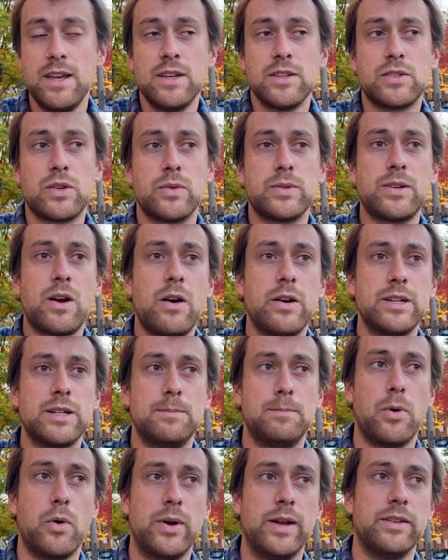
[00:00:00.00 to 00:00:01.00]
so it's hard to
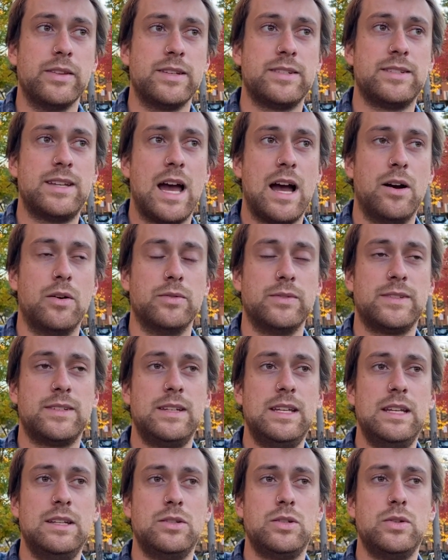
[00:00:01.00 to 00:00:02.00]
boil this down
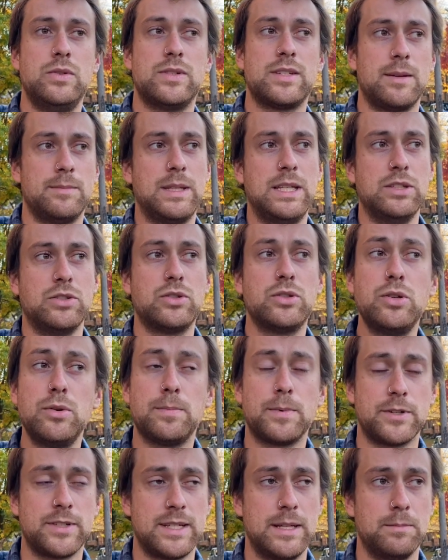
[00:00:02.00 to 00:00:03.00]
into something
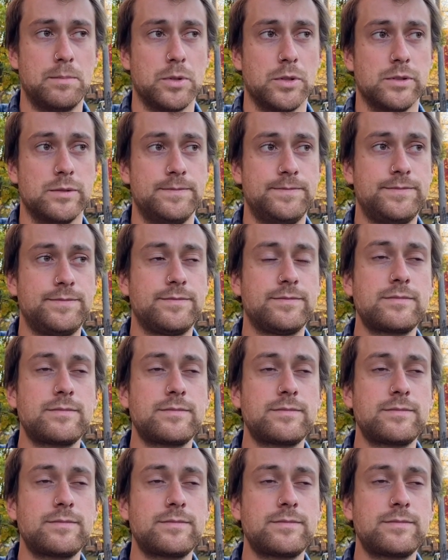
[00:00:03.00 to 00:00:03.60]
super simple.